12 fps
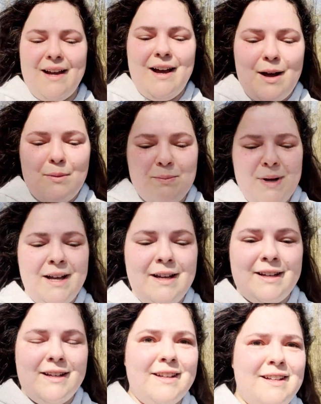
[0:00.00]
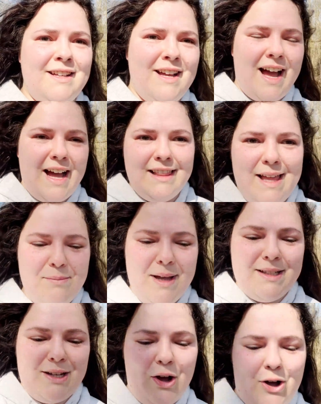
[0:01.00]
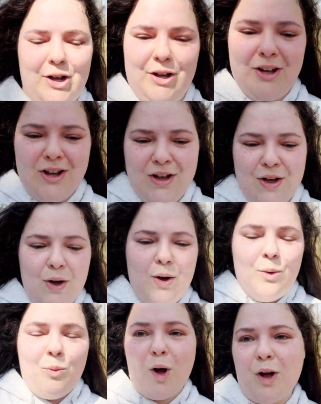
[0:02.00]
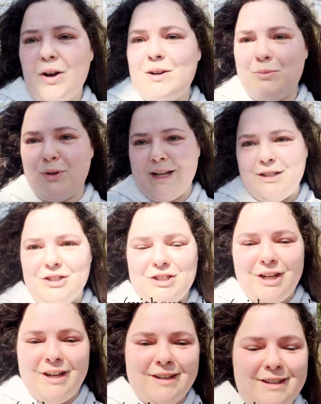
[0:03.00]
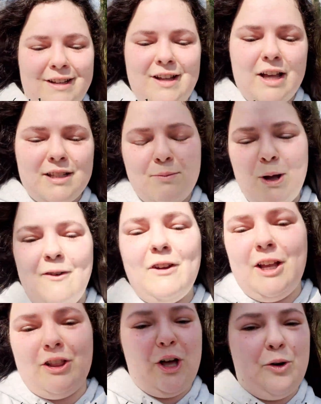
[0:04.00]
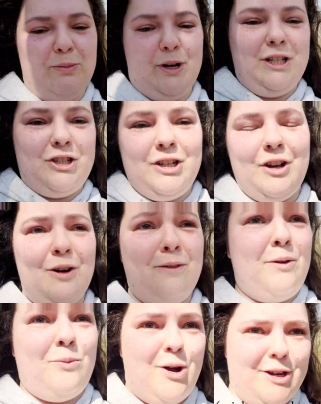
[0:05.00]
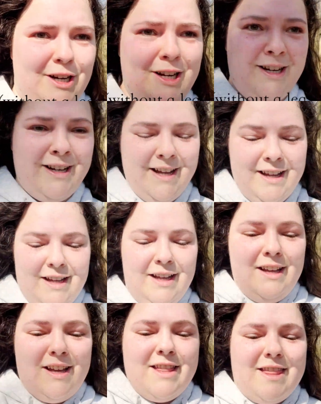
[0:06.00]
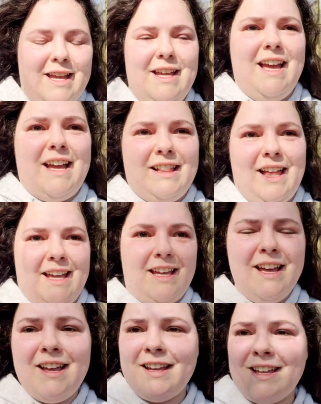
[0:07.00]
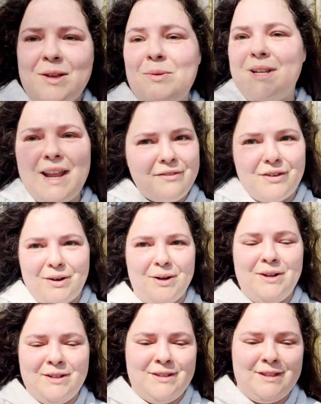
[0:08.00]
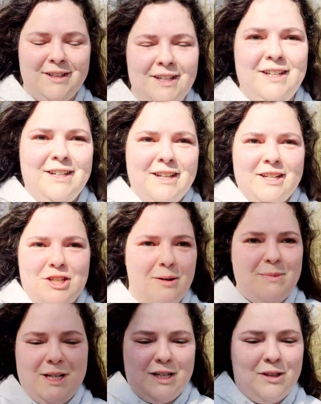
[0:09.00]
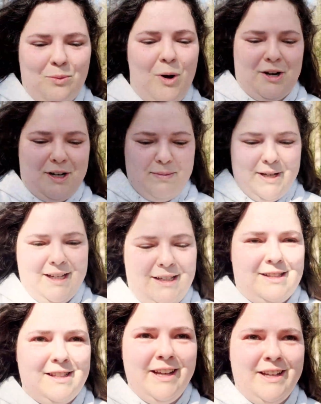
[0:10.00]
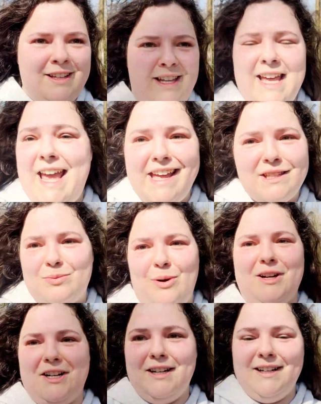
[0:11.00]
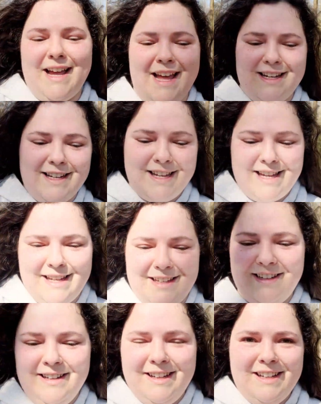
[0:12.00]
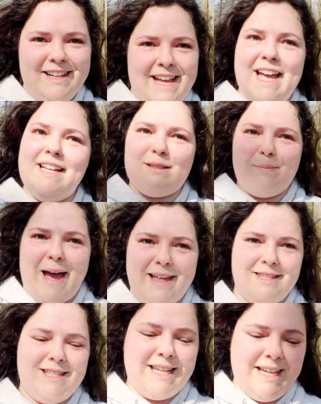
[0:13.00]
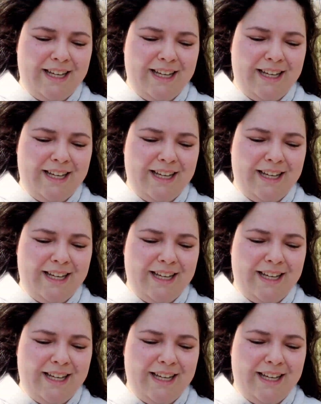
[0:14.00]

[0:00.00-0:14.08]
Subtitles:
I let my dog walk on a bridge, a very low bridge over water, thinking like he would never jump into the water because he hates water and he hates baths.